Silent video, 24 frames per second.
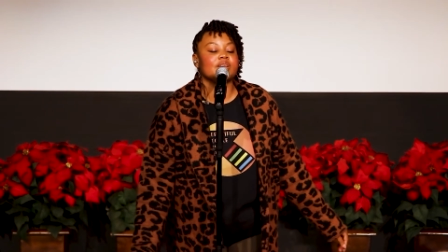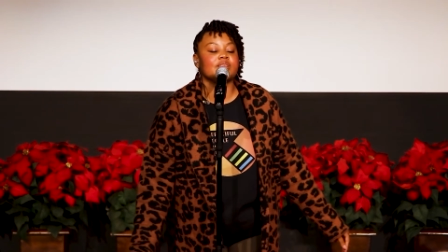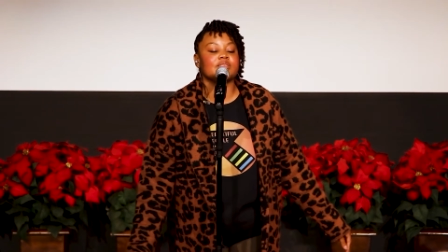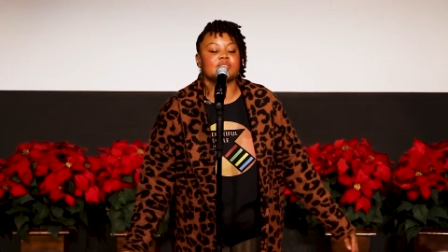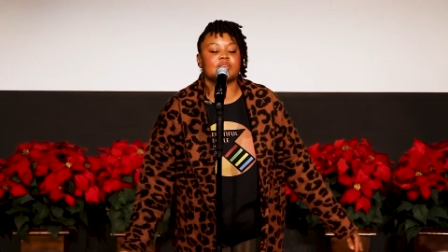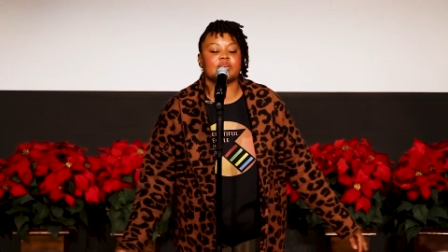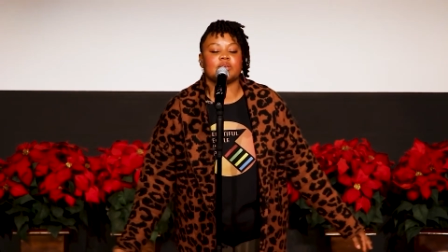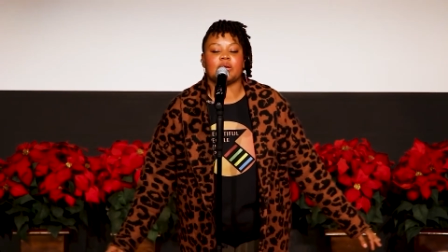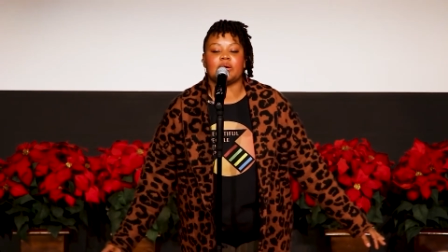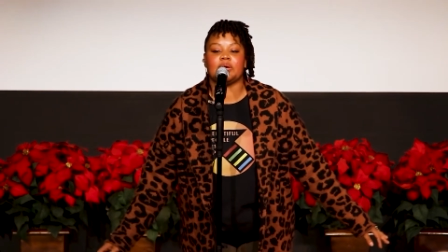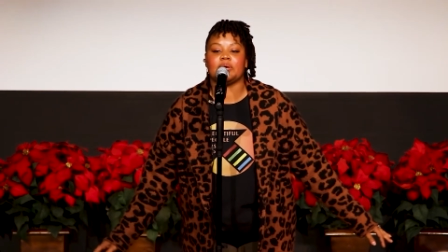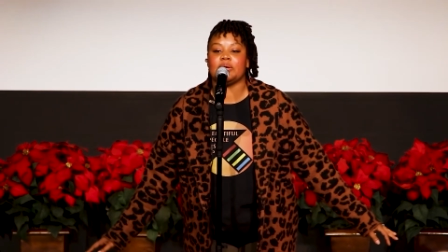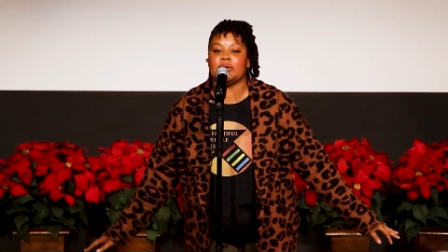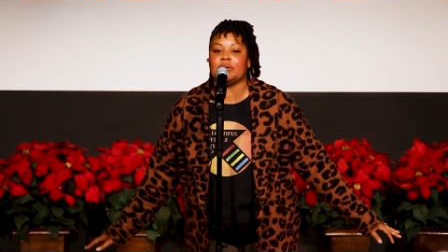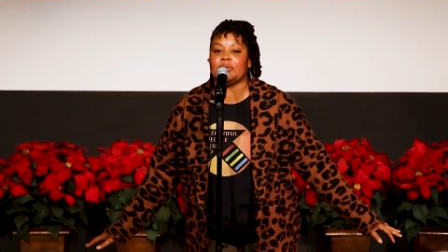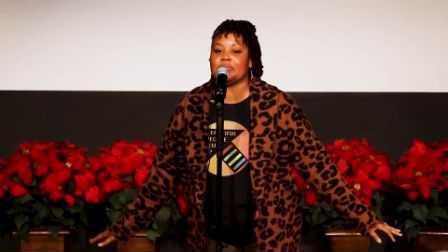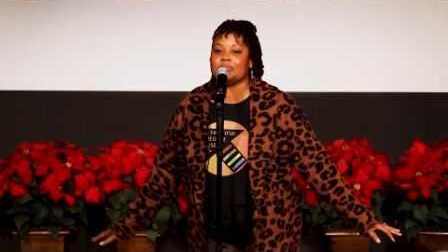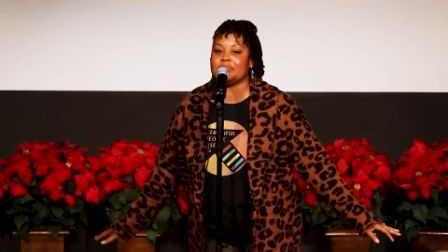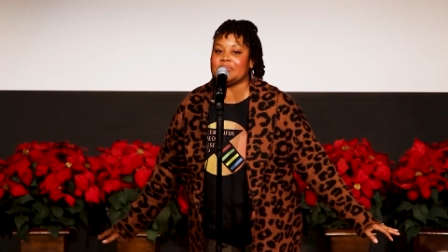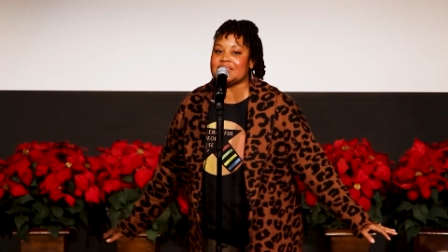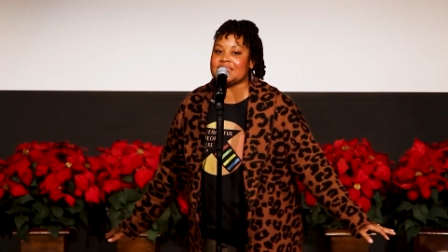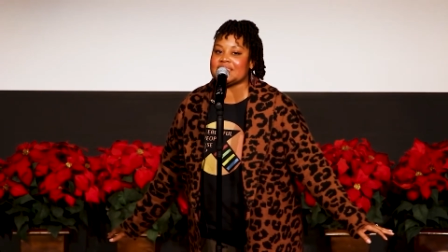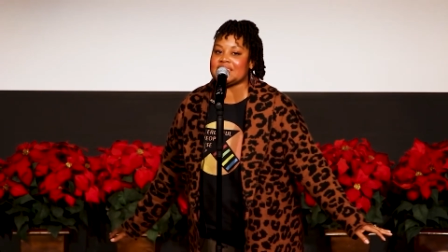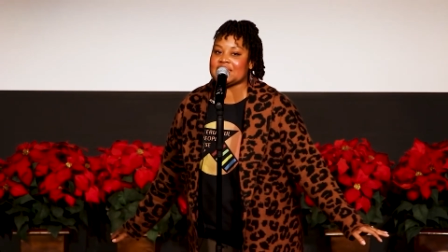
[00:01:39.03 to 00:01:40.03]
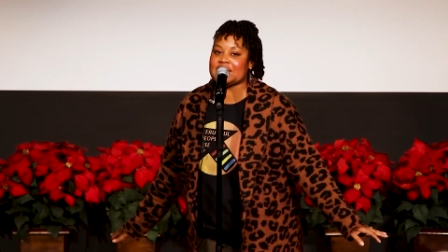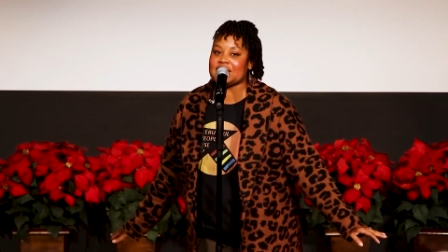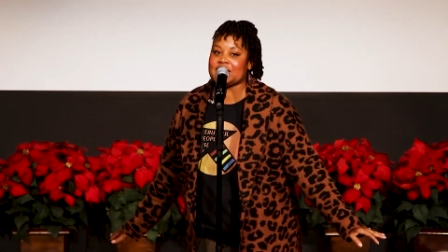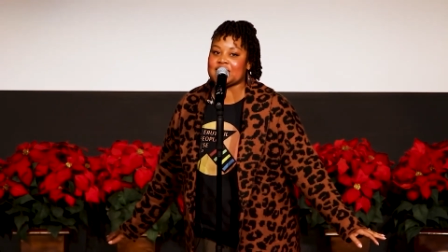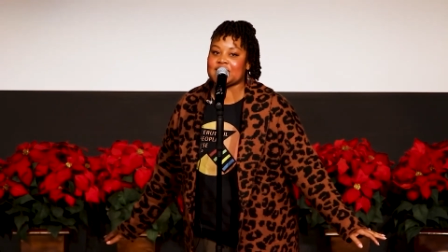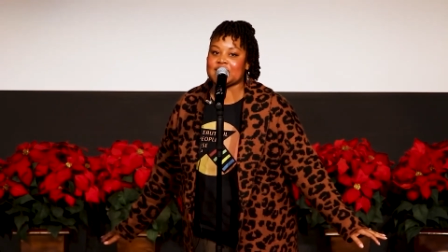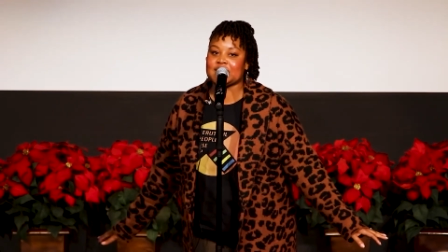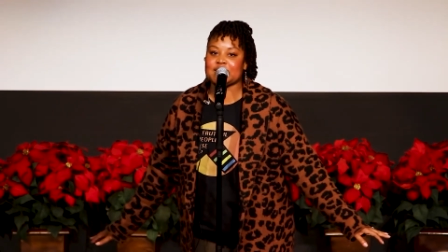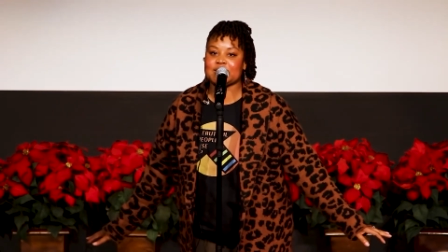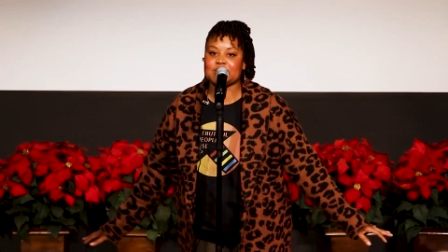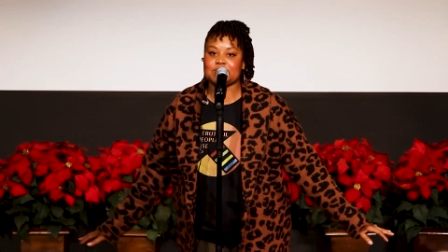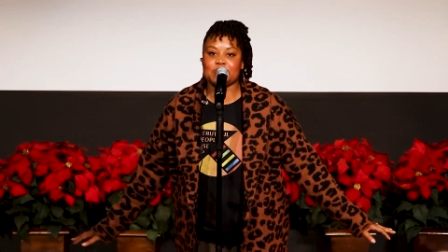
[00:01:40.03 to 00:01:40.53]
So, y'all help me
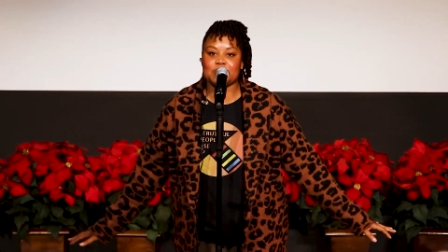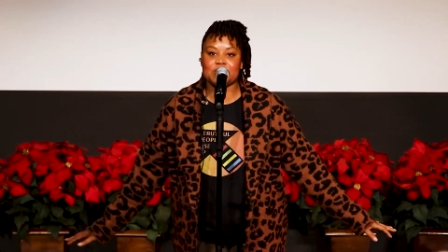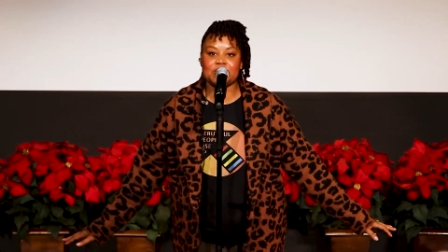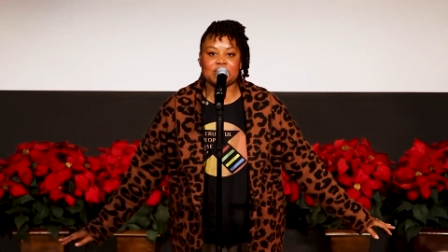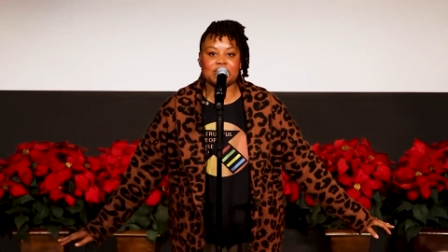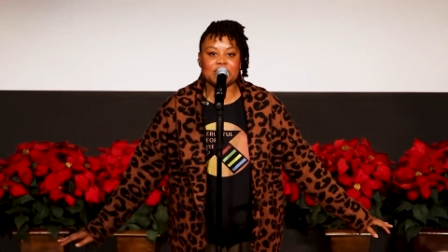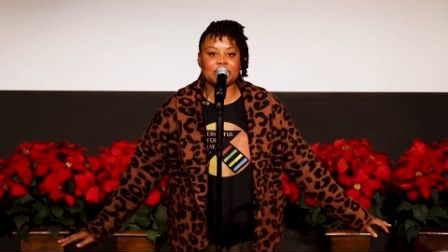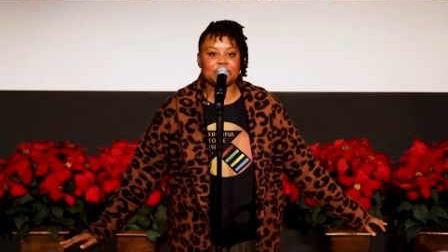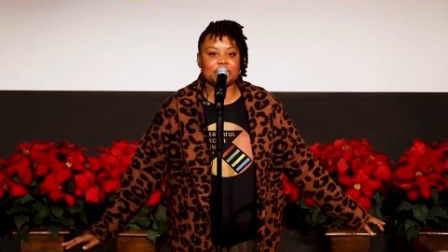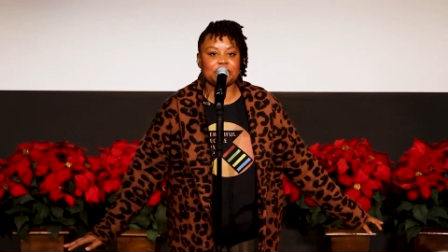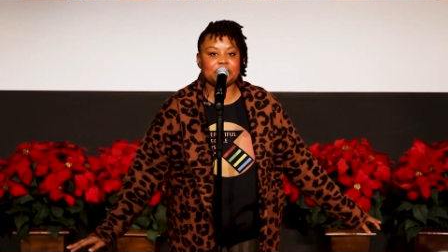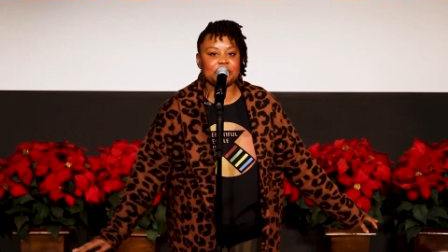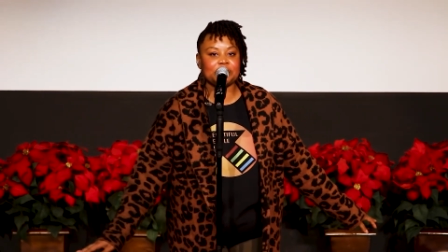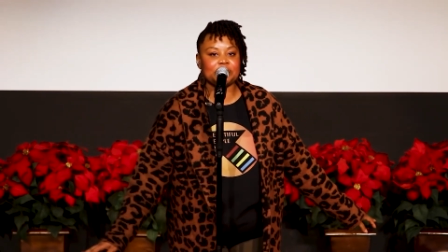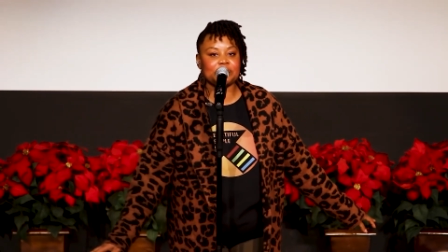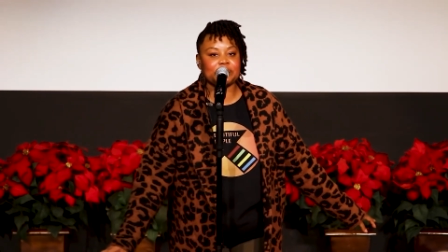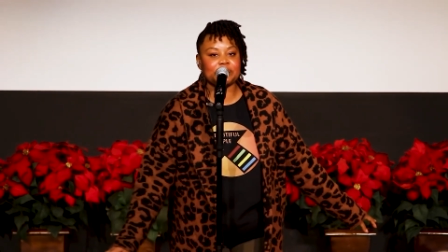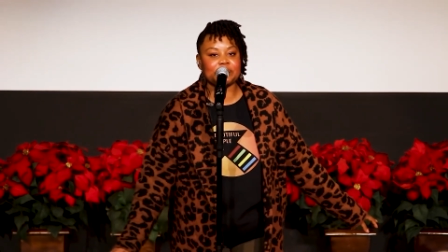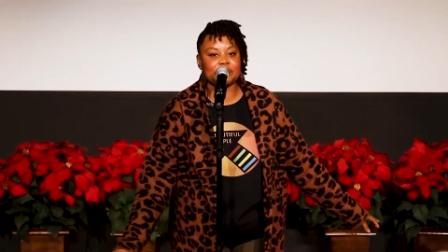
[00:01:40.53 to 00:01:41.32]
sing this morning.